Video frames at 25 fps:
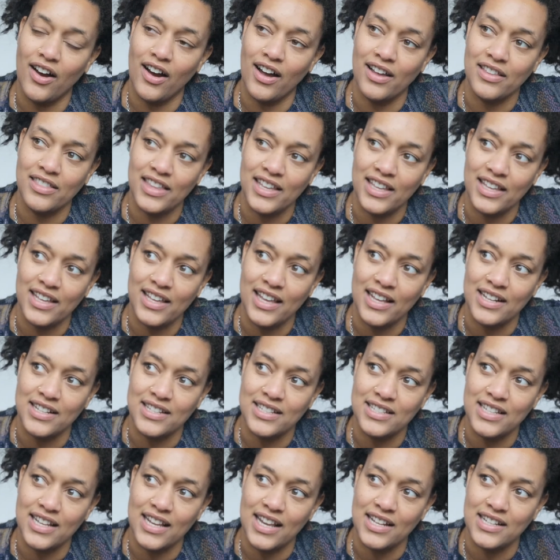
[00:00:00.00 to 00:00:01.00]
I think
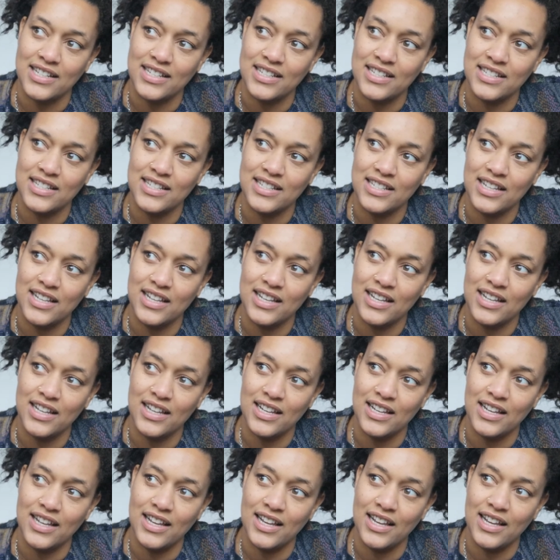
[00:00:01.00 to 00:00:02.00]
it's
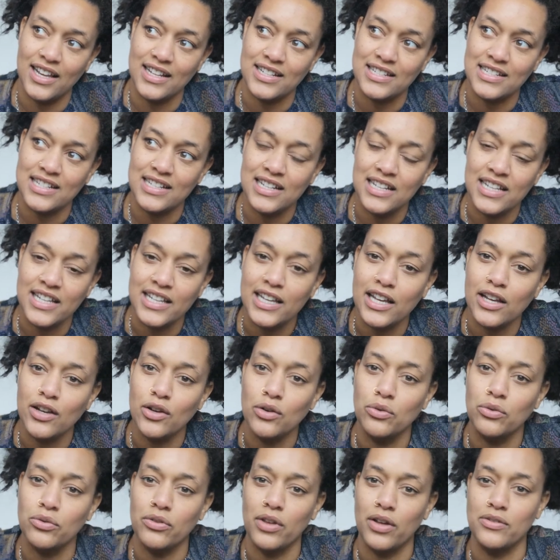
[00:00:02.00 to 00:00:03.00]

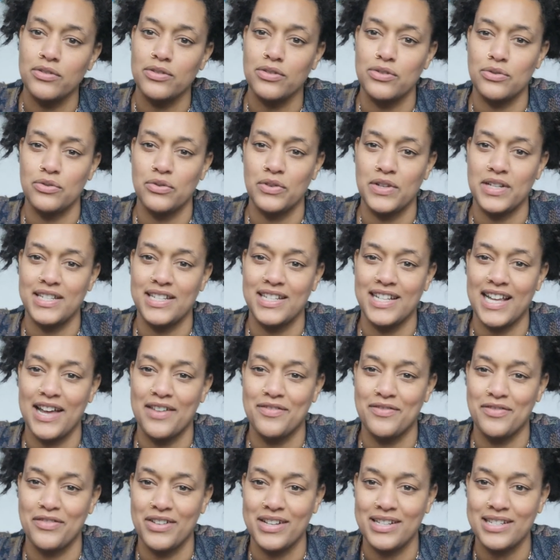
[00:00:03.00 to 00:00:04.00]
linking all those stories
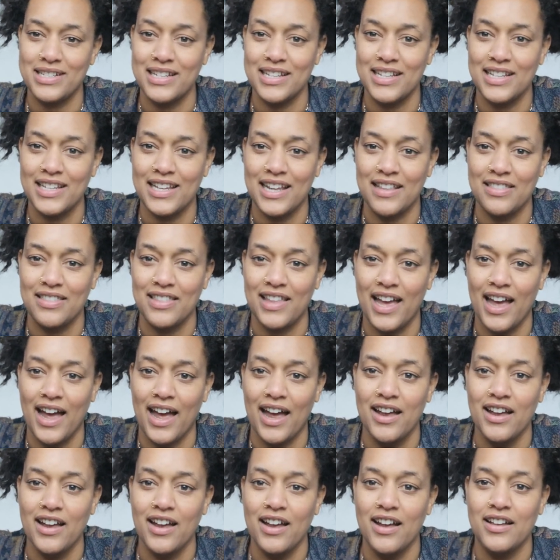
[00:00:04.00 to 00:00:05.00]
together. It's linking
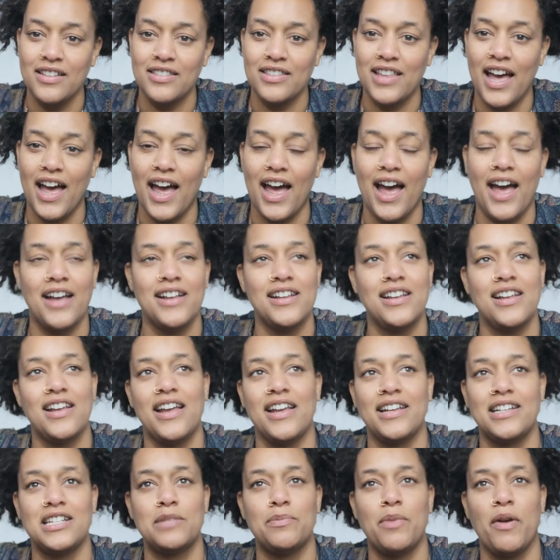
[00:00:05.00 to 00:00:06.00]
that
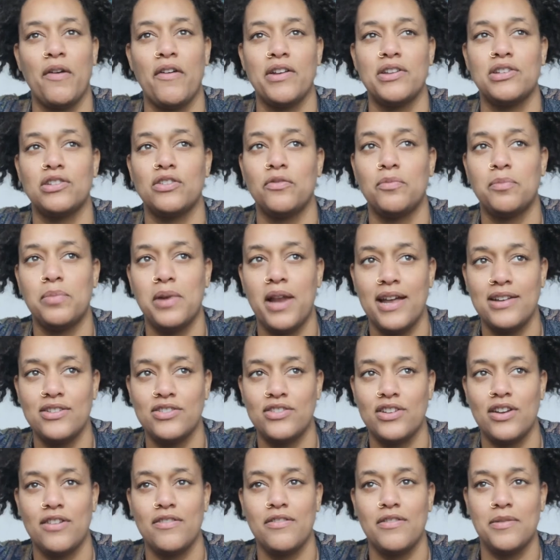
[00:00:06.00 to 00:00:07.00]
experience of
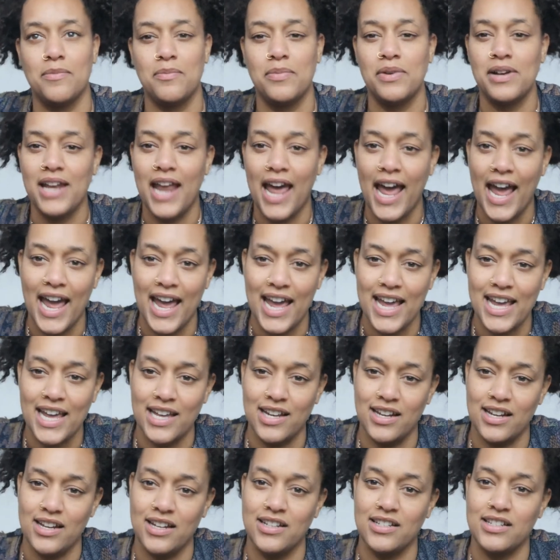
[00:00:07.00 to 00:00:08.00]
pleasure and play
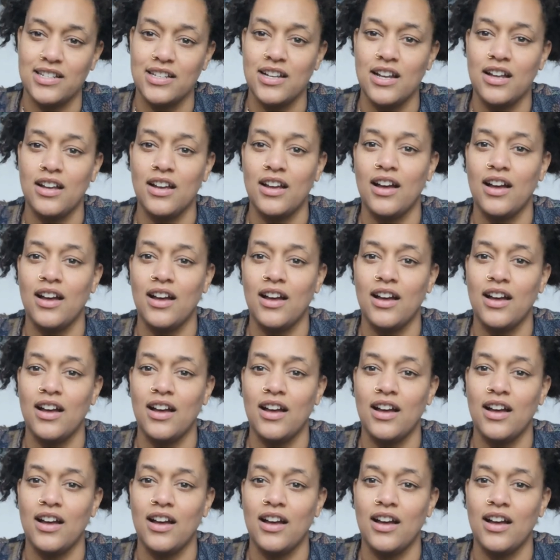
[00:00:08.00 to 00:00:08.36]
and